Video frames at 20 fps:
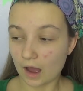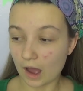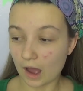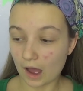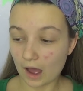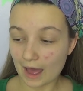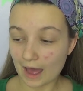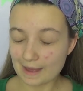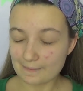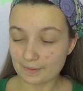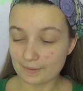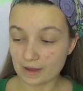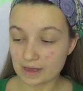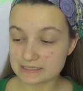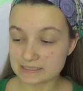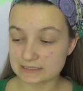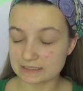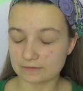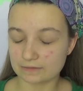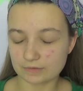I
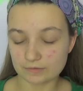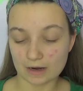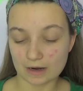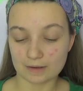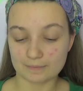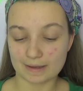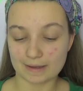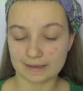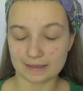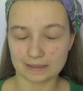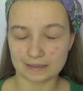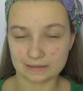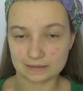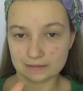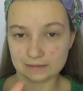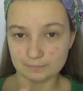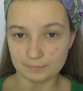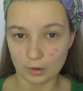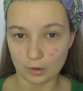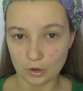personally would recommend getting a
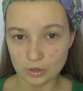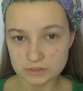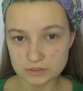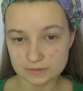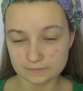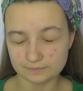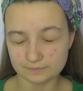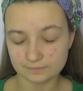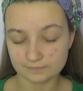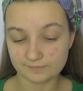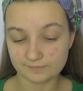little pot